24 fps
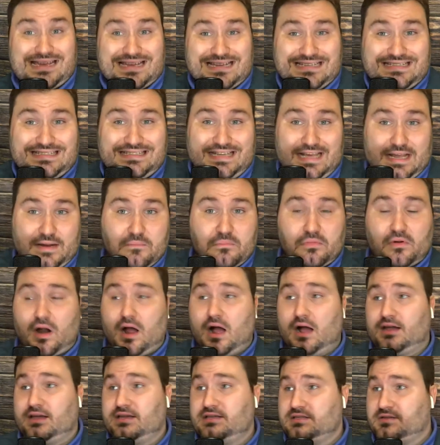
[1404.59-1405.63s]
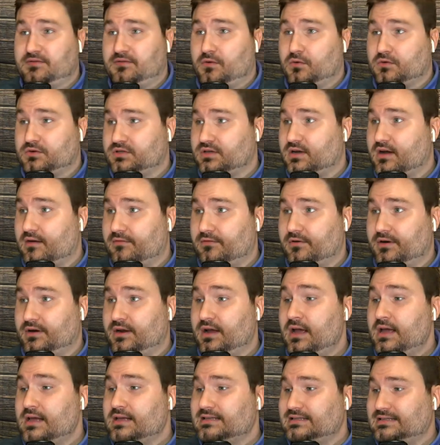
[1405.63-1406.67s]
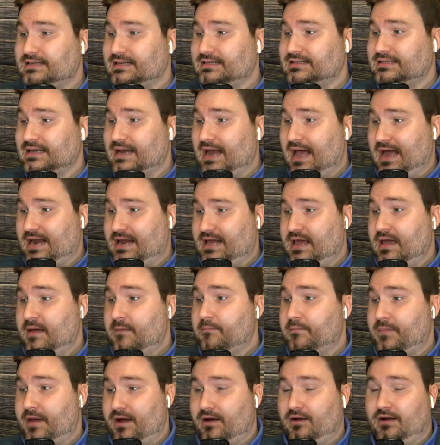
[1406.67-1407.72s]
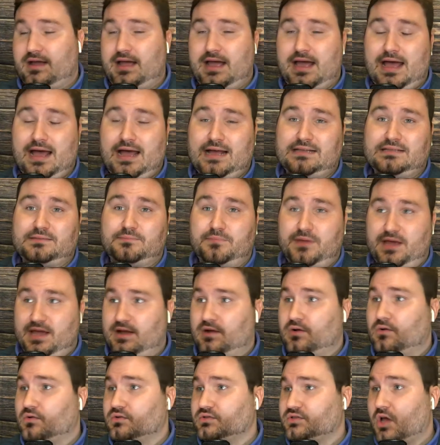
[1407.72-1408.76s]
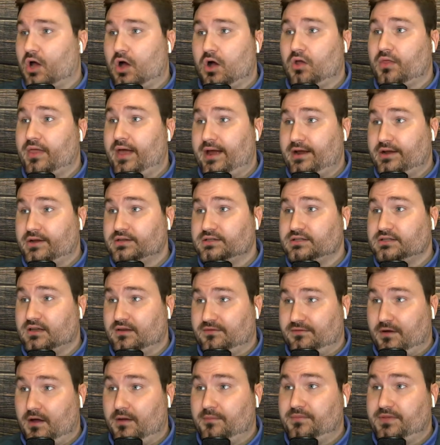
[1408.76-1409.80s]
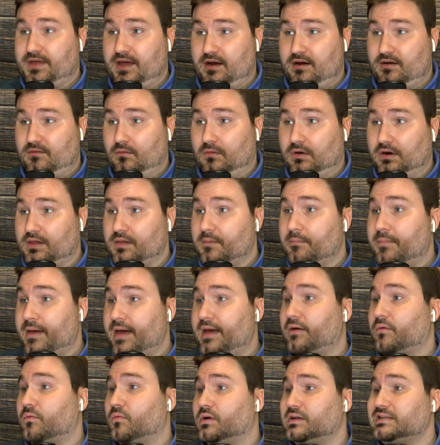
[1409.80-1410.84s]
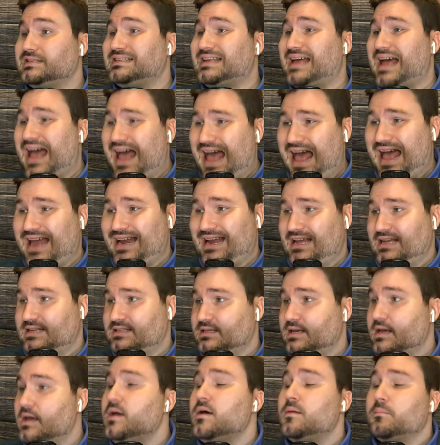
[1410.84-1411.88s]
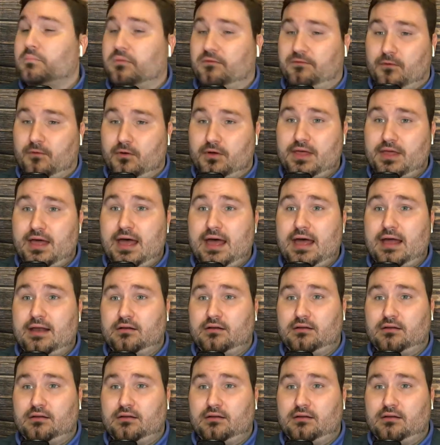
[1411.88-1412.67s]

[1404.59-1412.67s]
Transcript: And I'm going to ask him about Mike Denbrock. He's, of course, covered Cincinnati, Bearcats, Bengals, all that good stuff up there, and one of the better ones at it.